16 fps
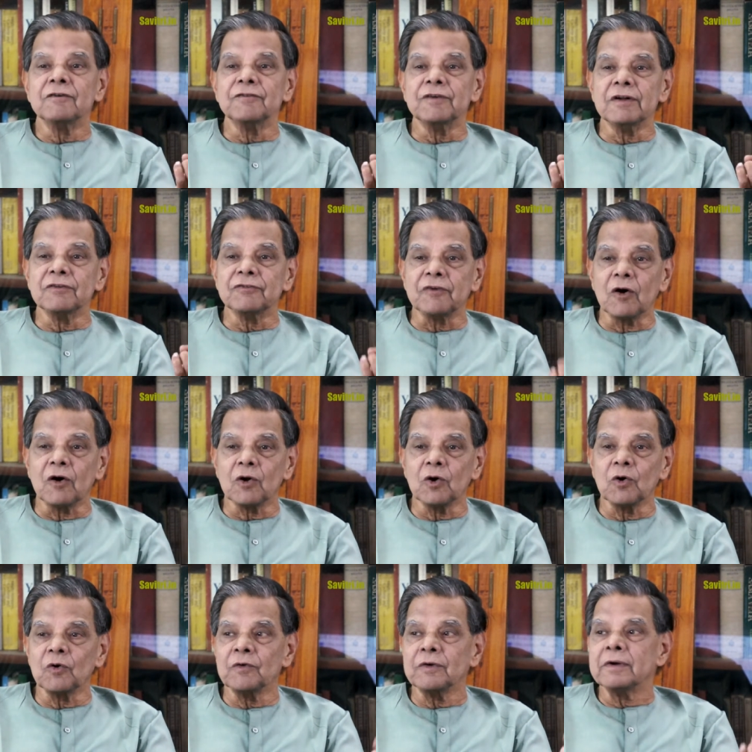will
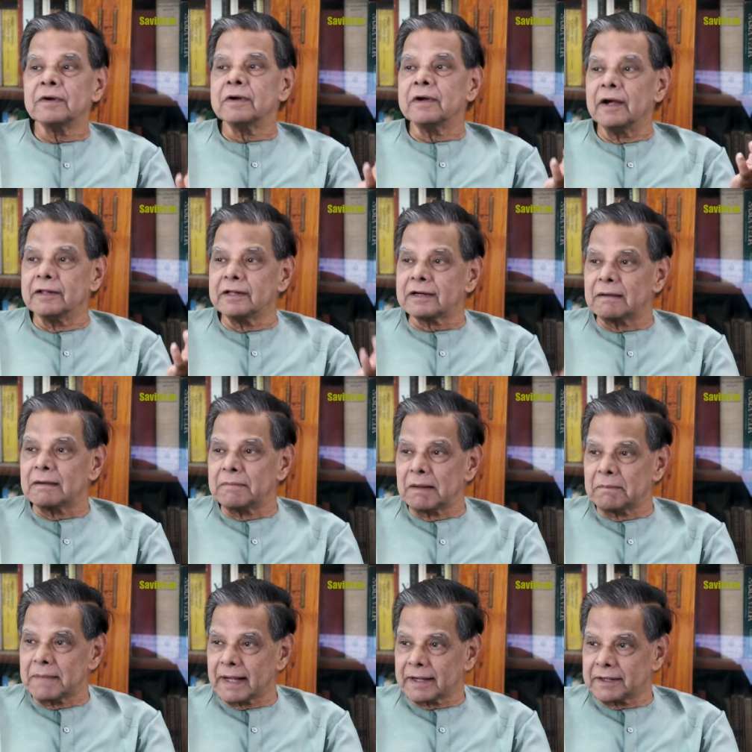follow in the
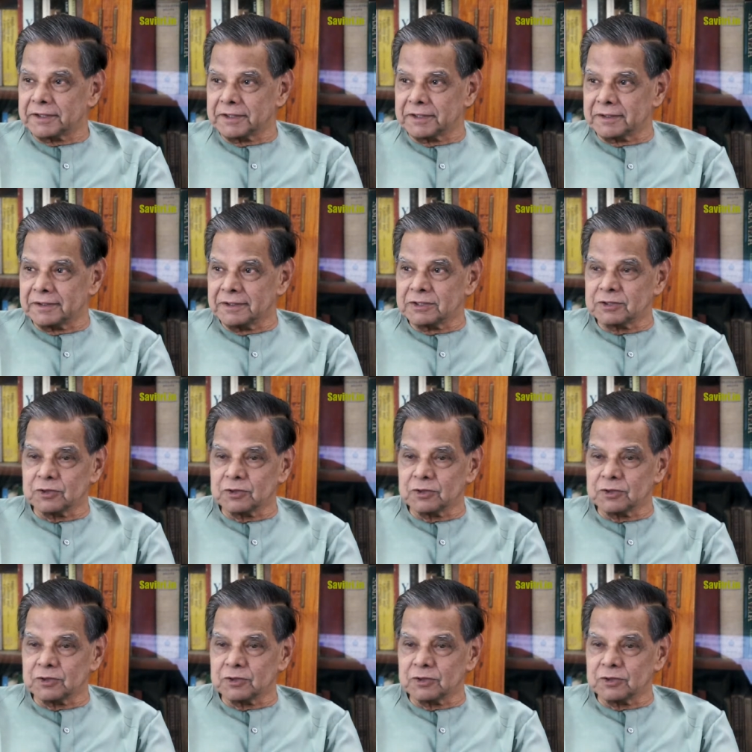coming back here.